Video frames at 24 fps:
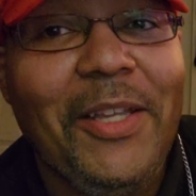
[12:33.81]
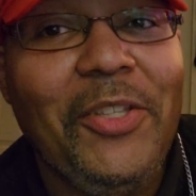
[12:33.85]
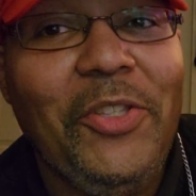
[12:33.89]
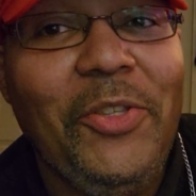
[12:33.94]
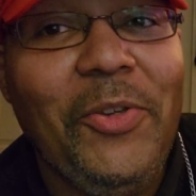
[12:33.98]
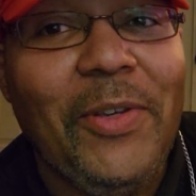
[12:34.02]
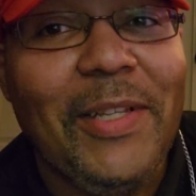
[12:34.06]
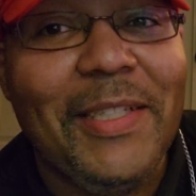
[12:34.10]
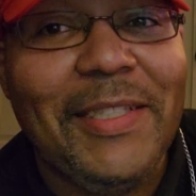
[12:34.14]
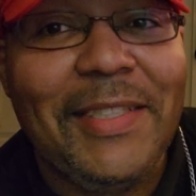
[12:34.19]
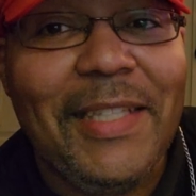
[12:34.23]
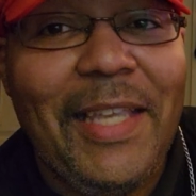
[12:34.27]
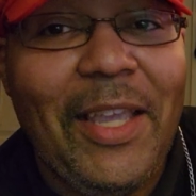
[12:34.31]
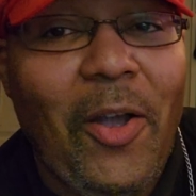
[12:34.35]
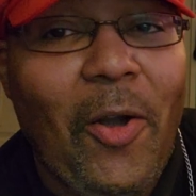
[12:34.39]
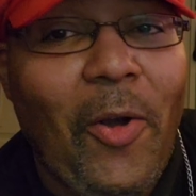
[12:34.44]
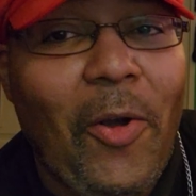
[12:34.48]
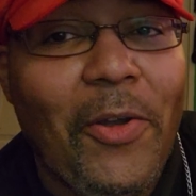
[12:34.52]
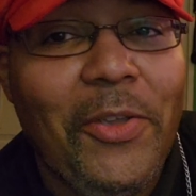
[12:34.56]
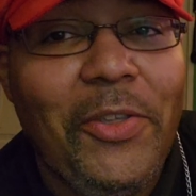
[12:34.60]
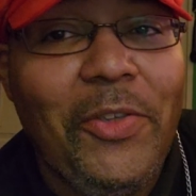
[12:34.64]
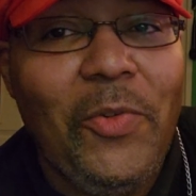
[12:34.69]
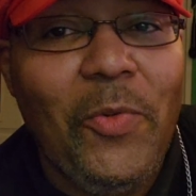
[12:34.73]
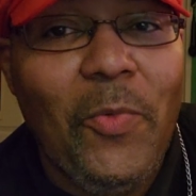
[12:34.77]
You can say
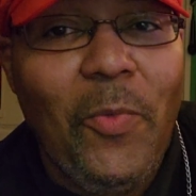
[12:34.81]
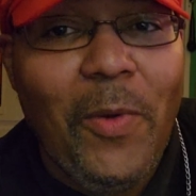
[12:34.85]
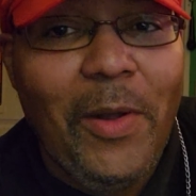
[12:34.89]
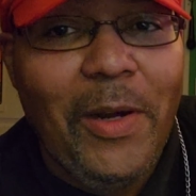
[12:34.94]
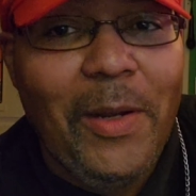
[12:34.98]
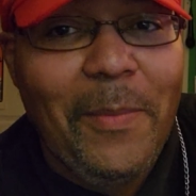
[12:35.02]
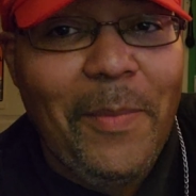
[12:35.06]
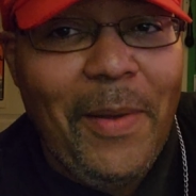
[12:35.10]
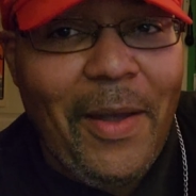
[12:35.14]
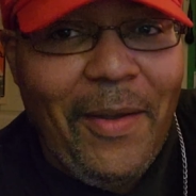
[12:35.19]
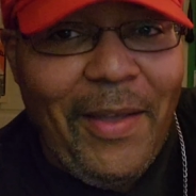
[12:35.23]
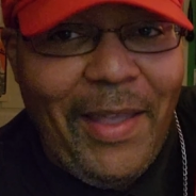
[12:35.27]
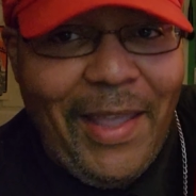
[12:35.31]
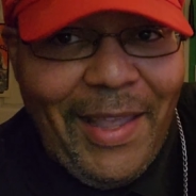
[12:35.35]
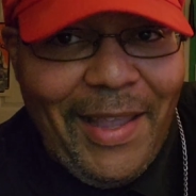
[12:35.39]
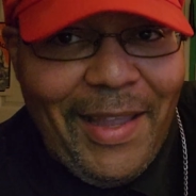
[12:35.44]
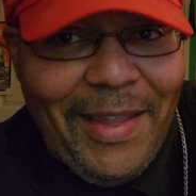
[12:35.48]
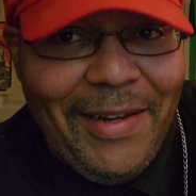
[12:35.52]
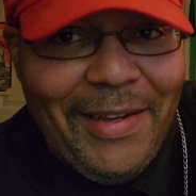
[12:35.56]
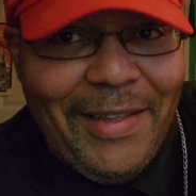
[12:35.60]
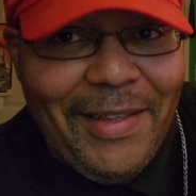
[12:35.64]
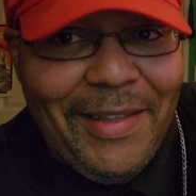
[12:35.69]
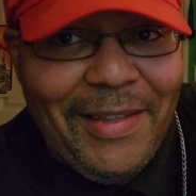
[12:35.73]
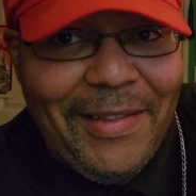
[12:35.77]
all you want about
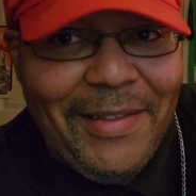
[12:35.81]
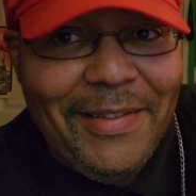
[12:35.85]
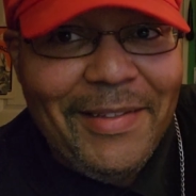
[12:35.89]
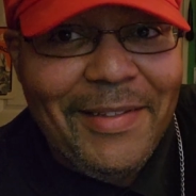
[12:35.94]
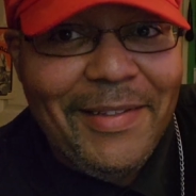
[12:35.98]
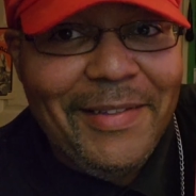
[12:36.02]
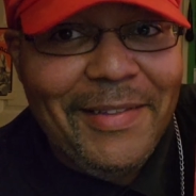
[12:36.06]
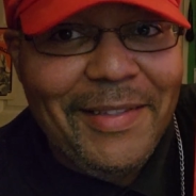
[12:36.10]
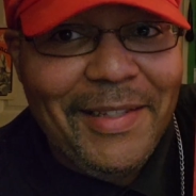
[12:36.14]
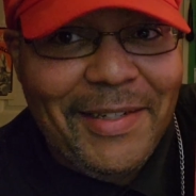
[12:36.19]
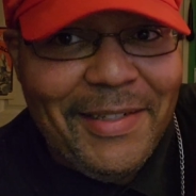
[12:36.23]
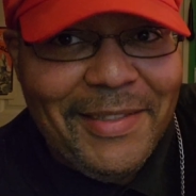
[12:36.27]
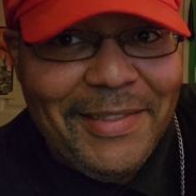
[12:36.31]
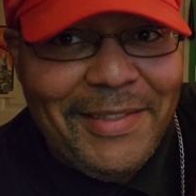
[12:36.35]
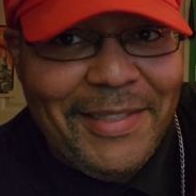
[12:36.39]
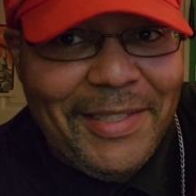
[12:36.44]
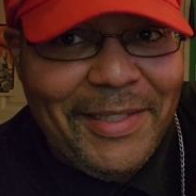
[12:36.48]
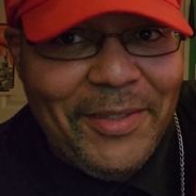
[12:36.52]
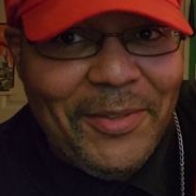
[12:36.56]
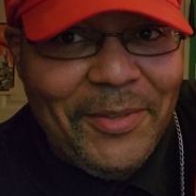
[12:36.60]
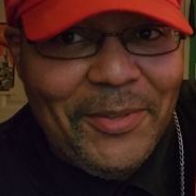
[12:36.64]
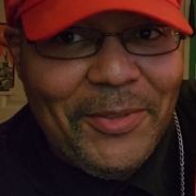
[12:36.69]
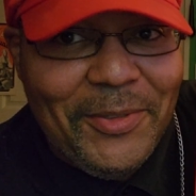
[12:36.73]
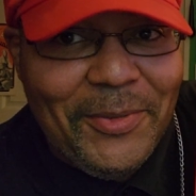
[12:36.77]
hating the
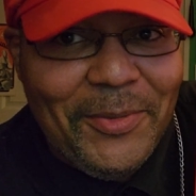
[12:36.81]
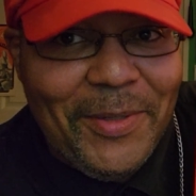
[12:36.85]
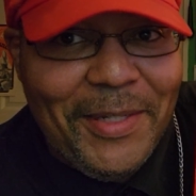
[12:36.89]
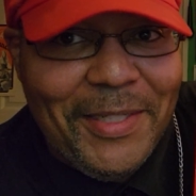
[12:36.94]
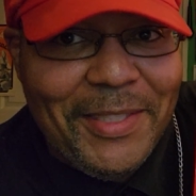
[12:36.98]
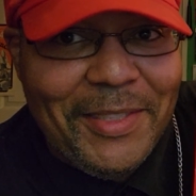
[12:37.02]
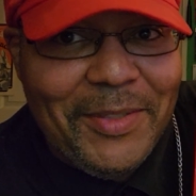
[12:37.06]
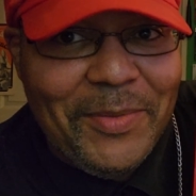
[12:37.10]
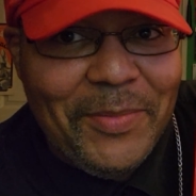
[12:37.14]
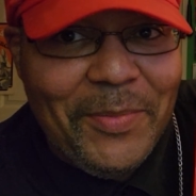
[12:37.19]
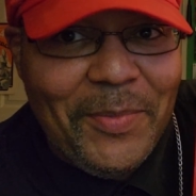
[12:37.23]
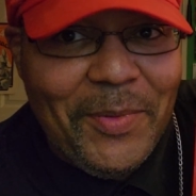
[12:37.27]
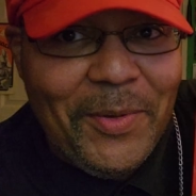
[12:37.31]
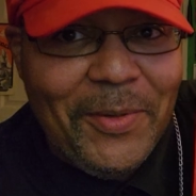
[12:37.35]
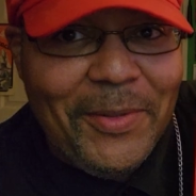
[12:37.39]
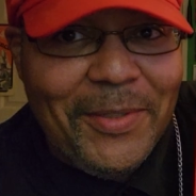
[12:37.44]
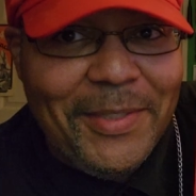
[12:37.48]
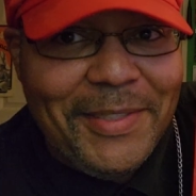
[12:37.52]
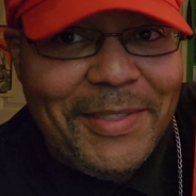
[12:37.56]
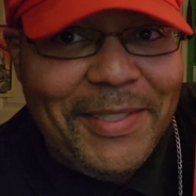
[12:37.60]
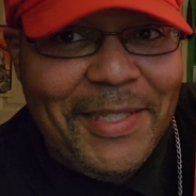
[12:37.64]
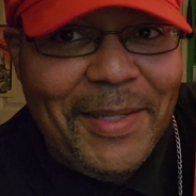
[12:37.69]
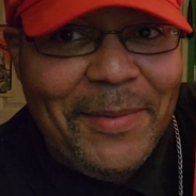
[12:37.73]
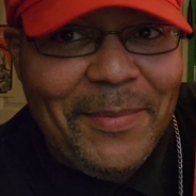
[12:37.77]
Nintendo Switch, but on
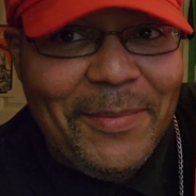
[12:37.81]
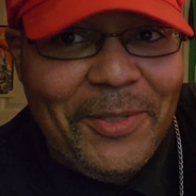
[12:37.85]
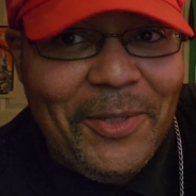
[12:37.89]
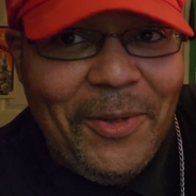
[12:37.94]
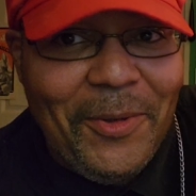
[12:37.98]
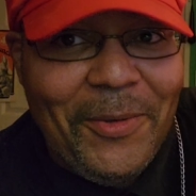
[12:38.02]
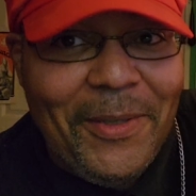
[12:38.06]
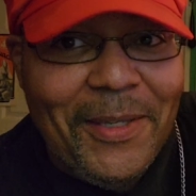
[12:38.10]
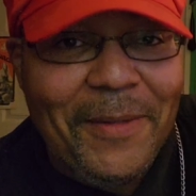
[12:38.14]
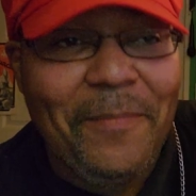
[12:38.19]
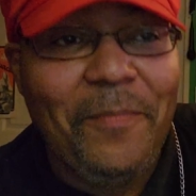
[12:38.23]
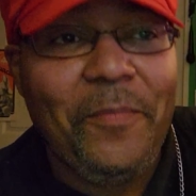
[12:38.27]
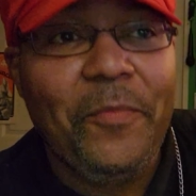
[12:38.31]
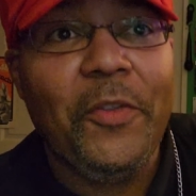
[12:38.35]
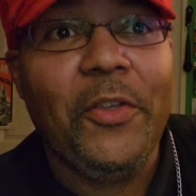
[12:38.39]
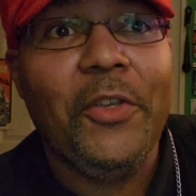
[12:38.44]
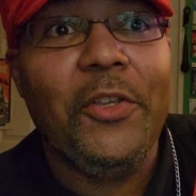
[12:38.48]
the same token,